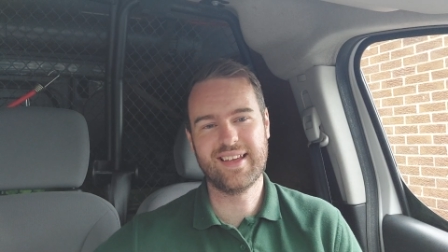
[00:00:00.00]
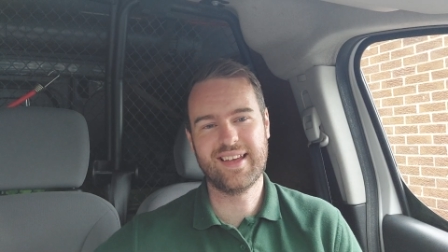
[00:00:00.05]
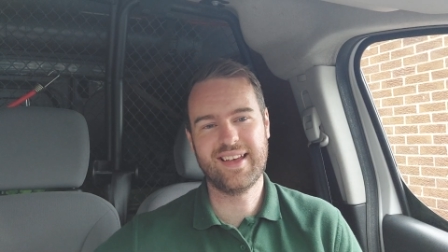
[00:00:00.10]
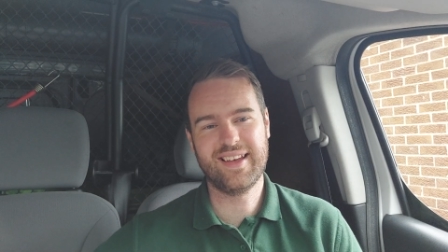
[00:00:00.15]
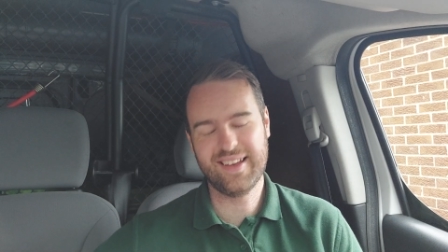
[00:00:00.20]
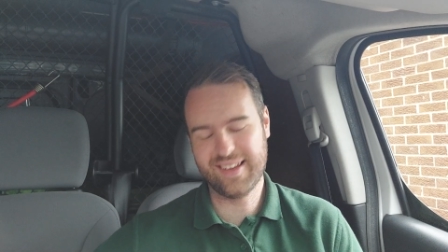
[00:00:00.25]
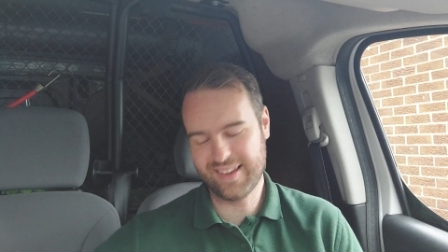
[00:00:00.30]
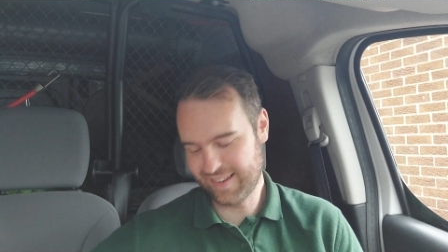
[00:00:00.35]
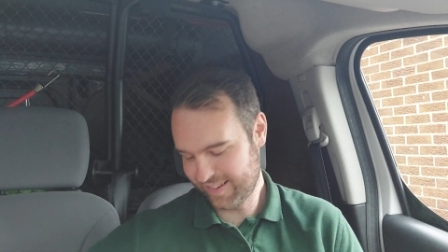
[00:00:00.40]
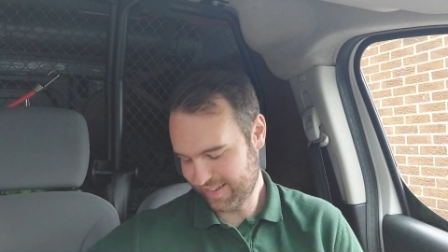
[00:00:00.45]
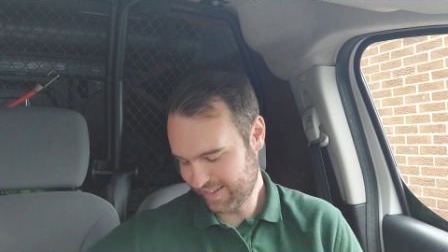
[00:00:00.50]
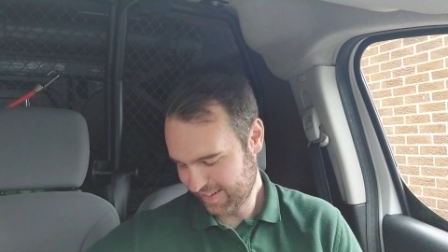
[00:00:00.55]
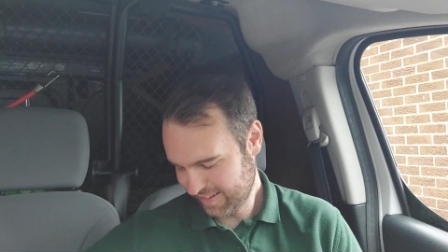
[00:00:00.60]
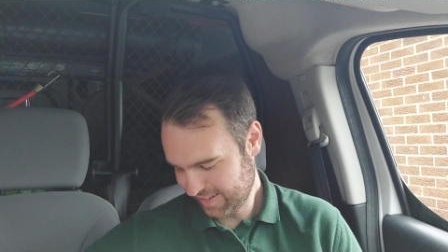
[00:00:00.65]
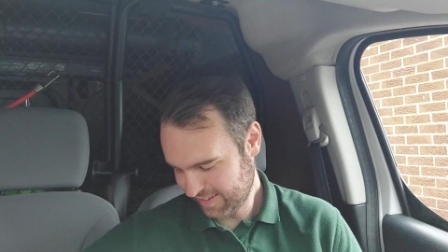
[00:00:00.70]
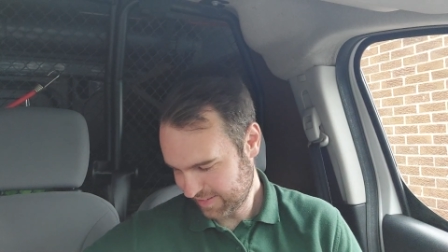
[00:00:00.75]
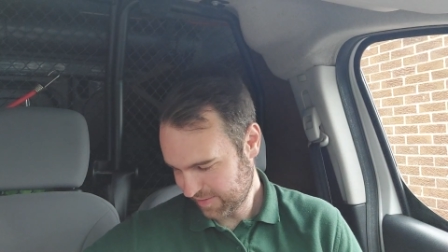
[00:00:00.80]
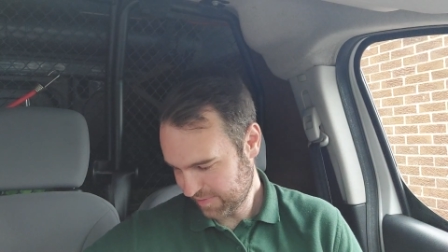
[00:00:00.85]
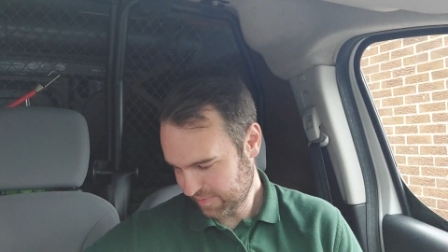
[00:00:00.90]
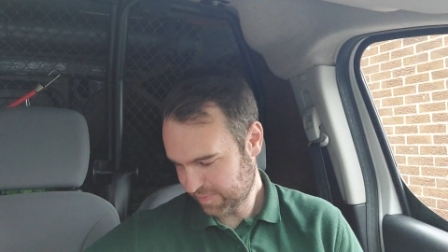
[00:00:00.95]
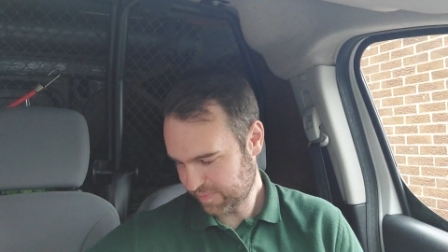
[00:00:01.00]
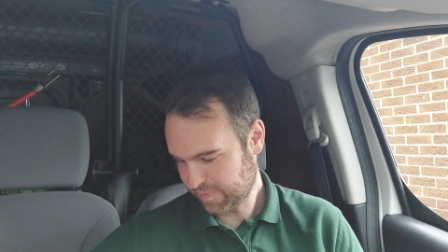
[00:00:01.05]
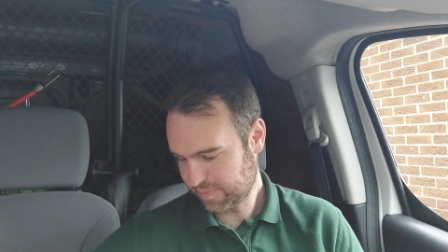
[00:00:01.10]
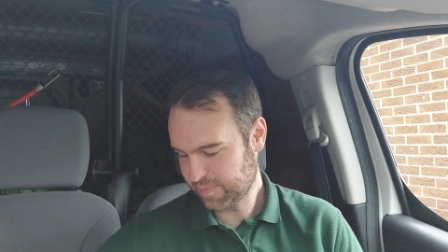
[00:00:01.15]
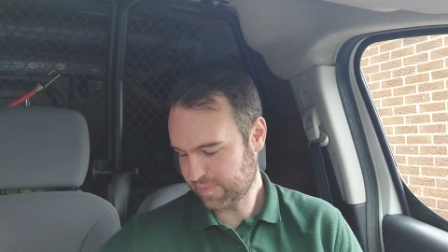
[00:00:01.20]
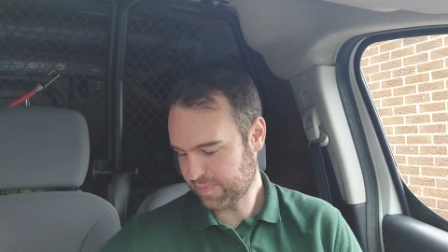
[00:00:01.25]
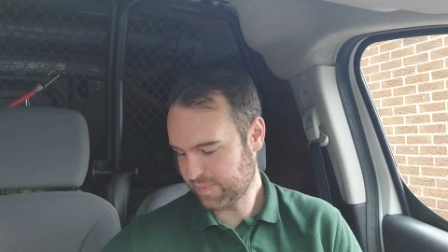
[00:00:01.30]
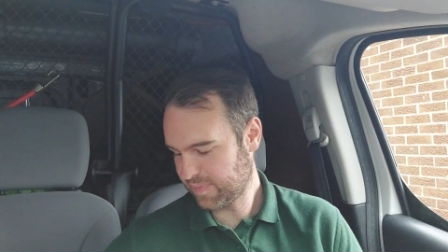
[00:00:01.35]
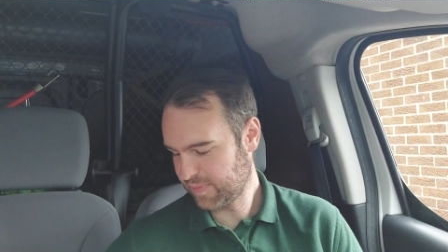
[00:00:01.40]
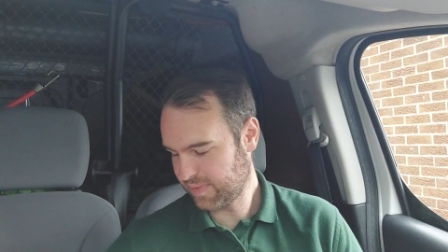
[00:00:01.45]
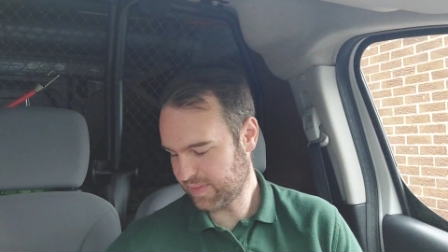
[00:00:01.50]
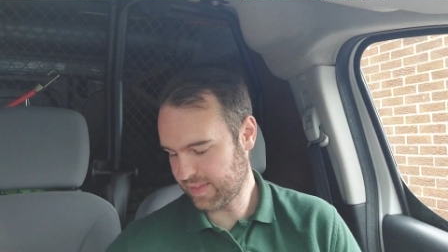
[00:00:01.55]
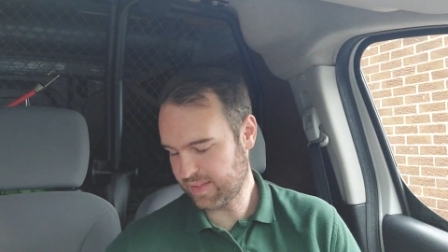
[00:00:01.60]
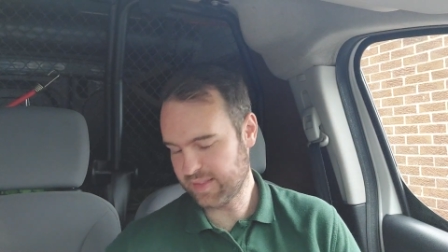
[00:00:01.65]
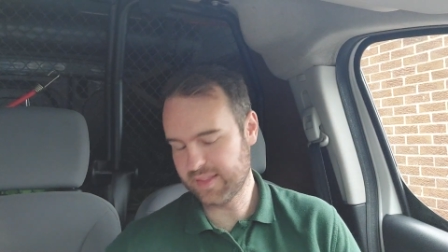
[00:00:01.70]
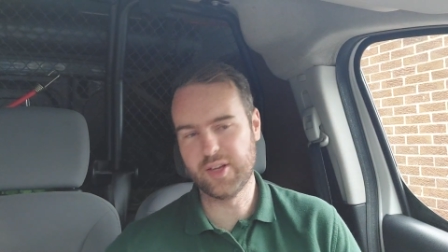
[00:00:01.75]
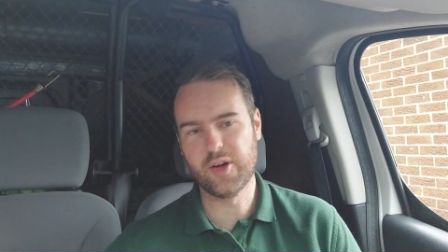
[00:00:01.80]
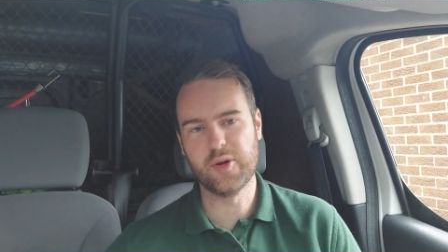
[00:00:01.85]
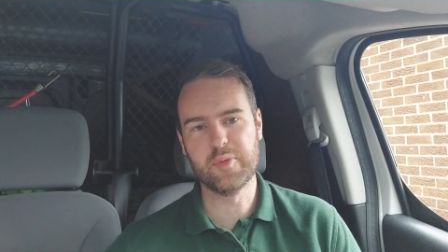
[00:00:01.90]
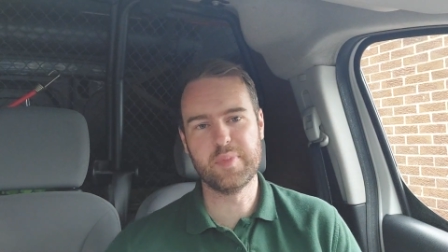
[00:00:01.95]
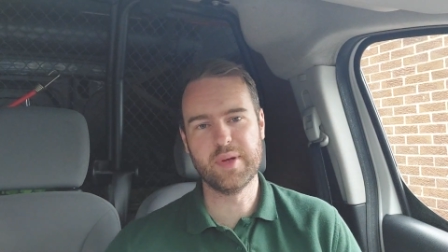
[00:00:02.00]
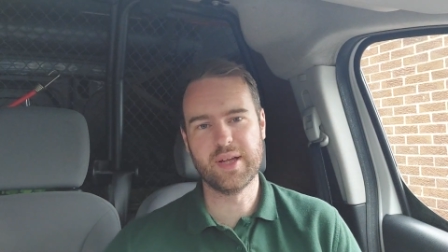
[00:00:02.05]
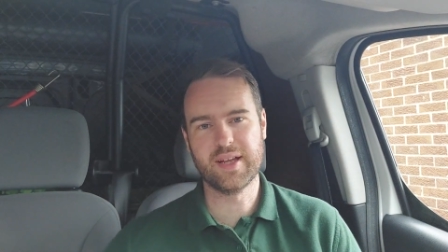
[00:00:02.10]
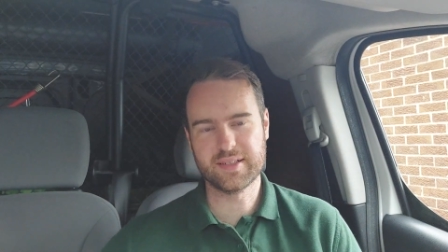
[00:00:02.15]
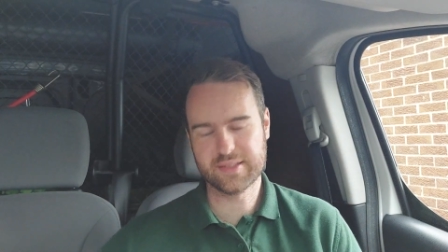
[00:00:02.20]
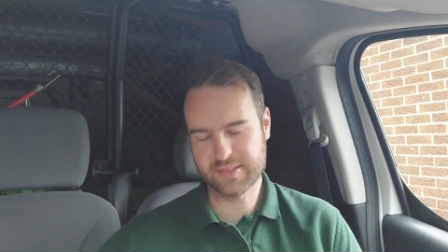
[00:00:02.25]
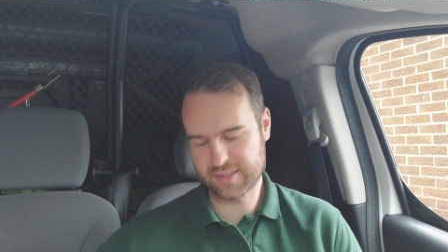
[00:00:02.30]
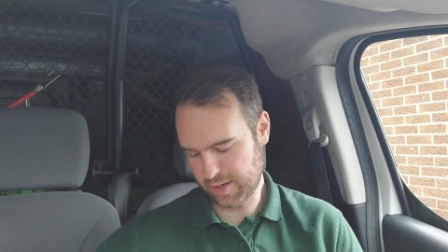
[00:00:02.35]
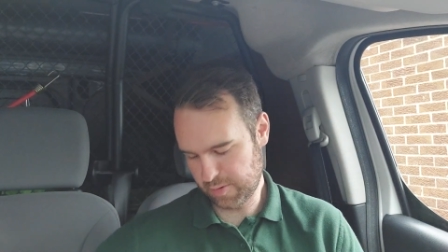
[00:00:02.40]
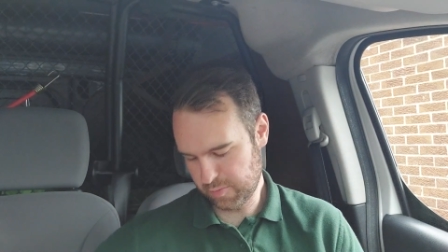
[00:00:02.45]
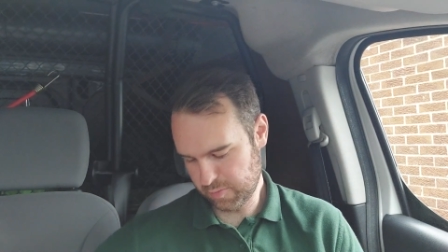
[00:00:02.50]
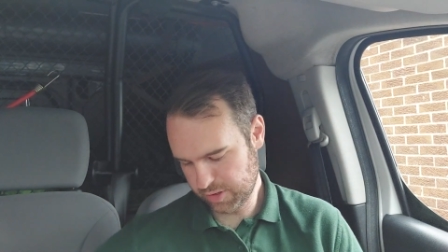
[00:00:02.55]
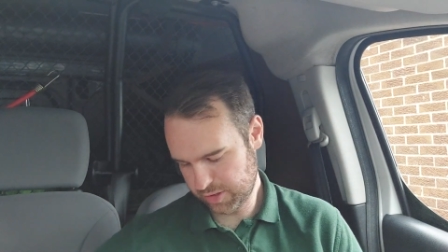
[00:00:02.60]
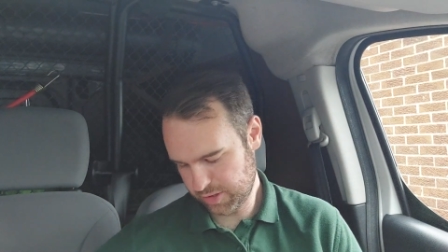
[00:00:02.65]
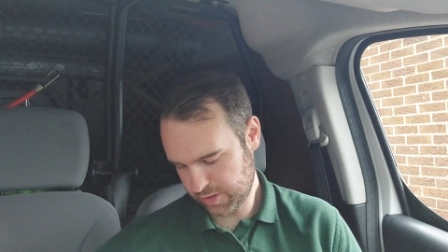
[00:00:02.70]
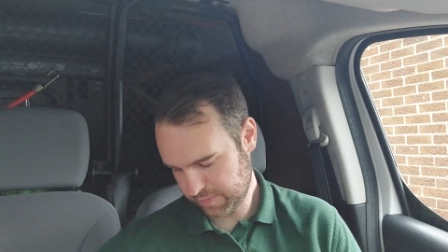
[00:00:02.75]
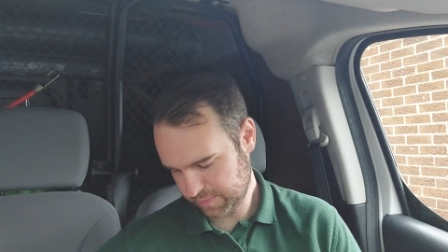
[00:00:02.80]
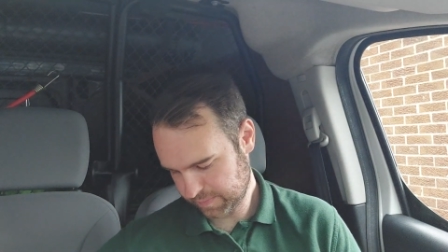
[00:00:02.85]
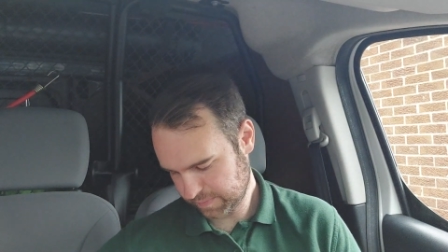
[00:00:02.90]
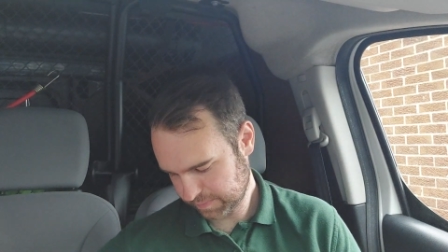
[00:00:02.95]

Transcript: the odd bacon sandwich